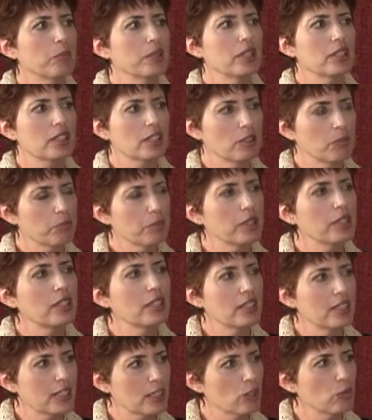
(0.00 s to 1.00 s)
but it's
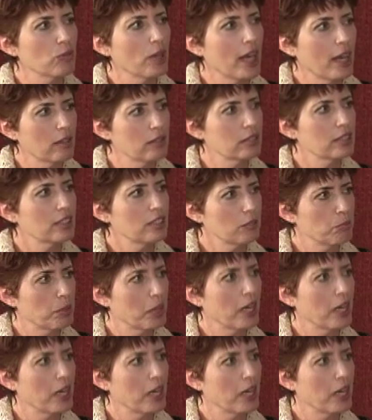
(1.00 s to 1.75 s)
completely surrounded